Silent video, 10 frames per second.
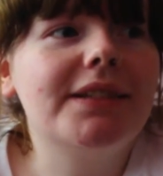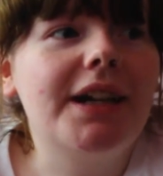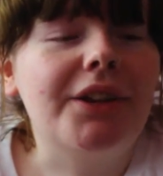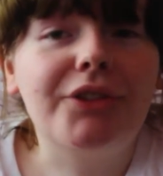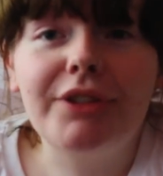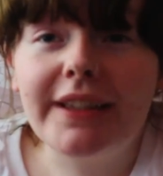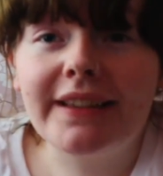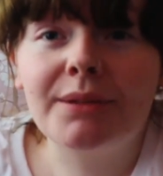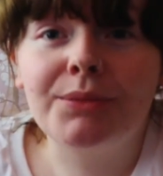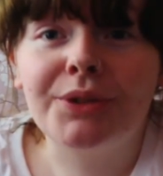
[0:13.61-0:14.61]
And the
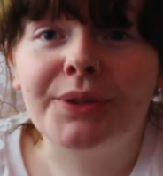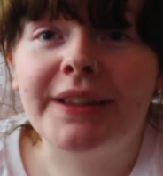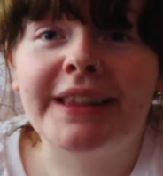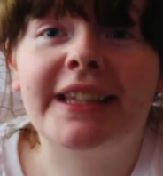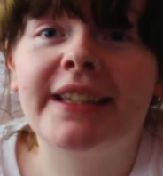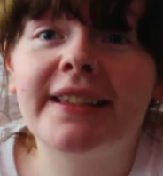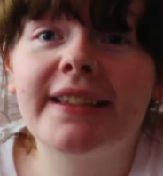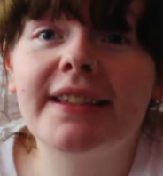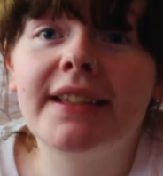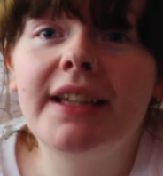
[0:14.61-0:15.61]
reason I'm doing
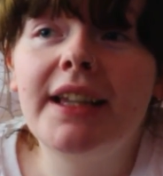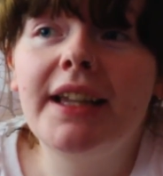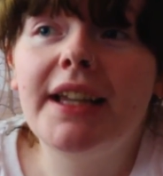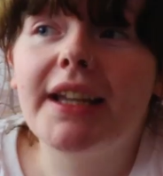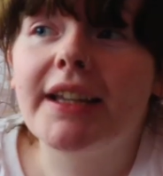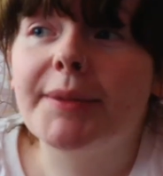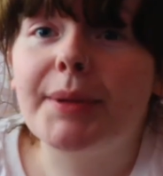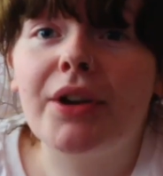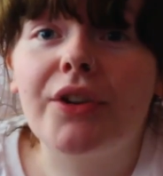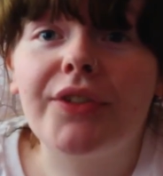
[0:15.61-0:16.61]
this is
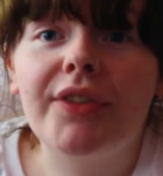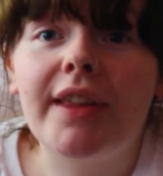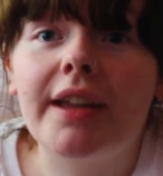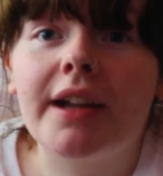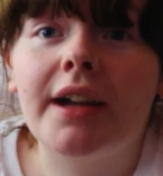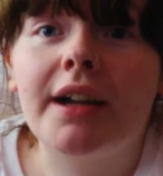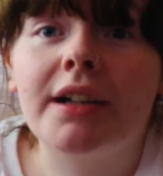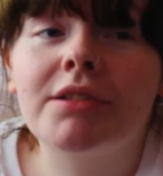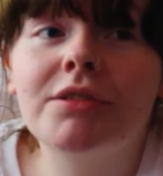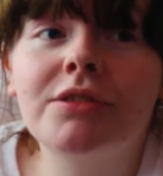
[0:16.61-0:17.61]
because they
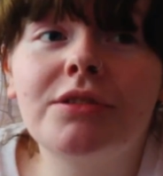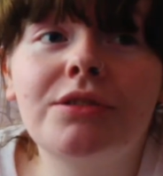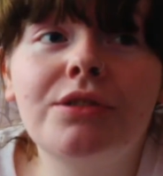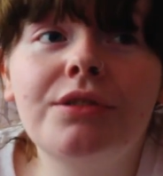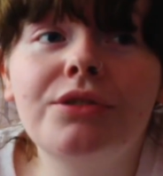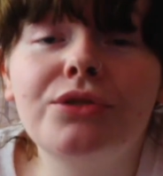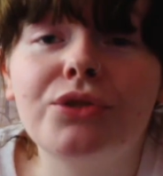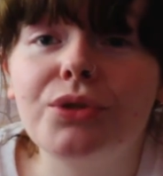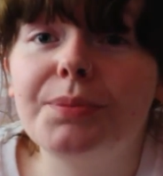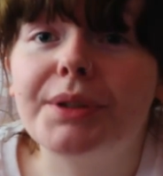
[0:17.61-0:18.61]
are
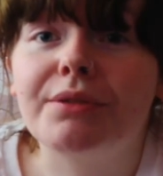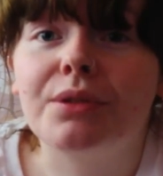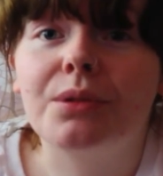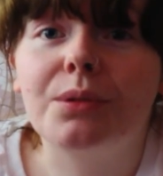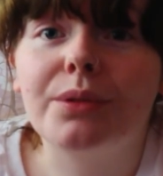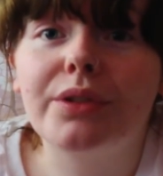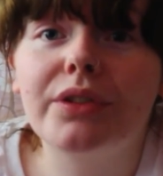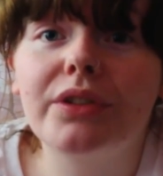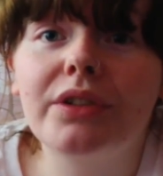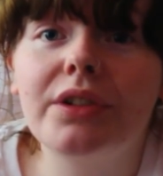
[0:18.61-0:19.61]
stupid
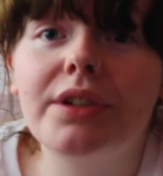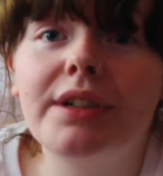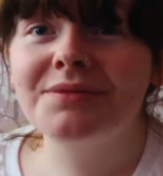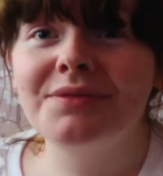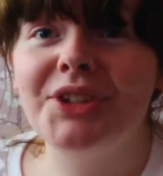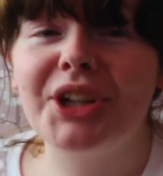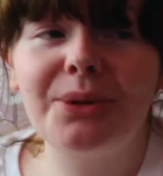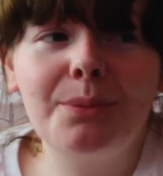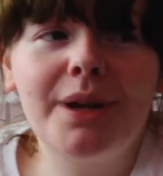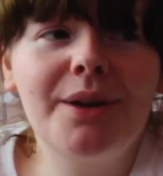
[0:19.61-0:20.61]
rules. You
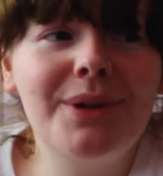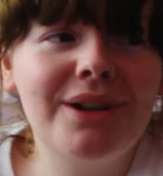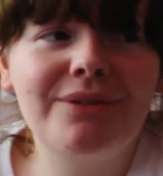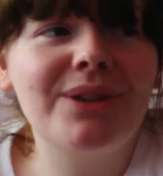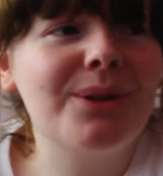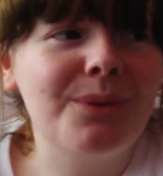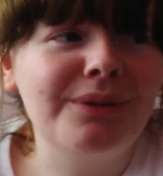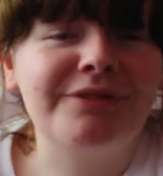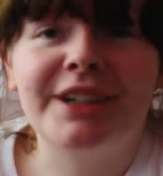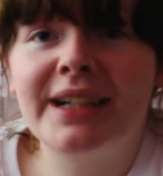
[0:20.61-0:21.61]
can wear whatever you
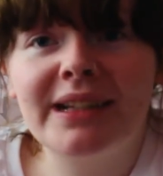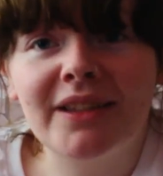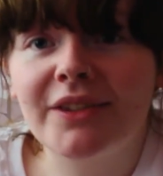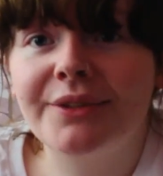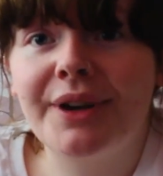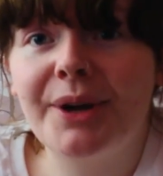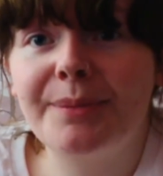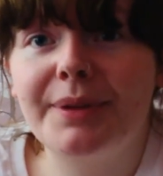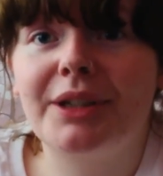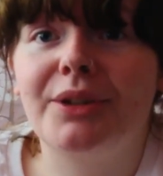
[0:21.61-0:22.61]
want regardless of how
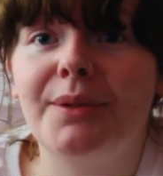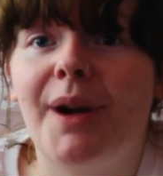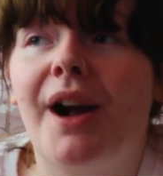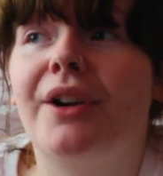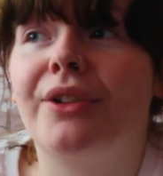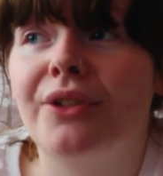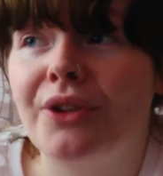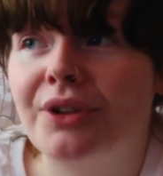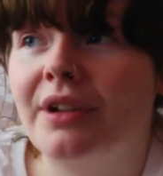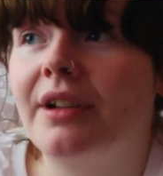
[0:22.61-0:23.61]
big you are, as
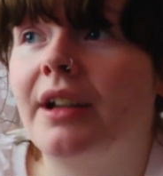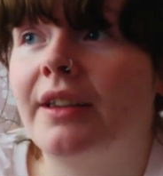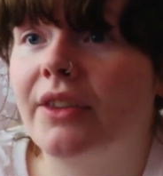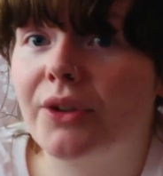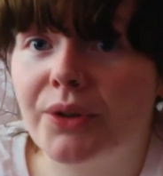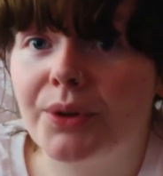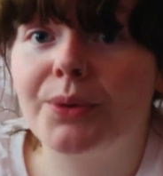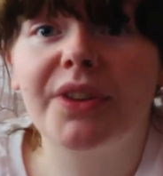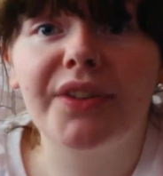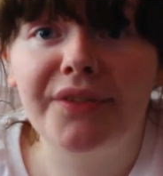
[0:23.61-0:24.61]
long as the
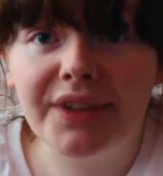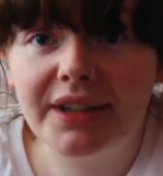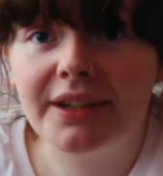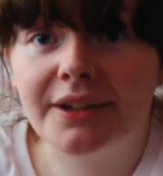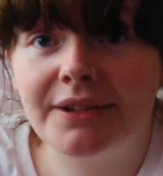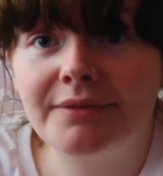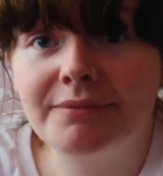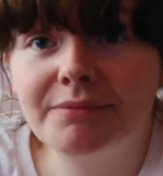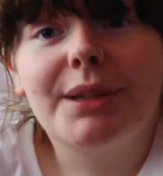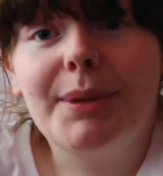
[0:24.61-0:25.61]
clothes fit you.
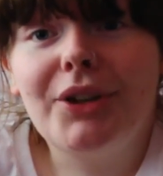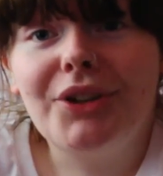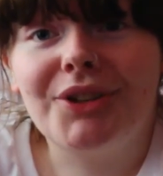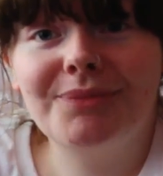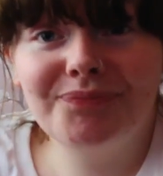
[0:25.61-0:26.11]
Very good.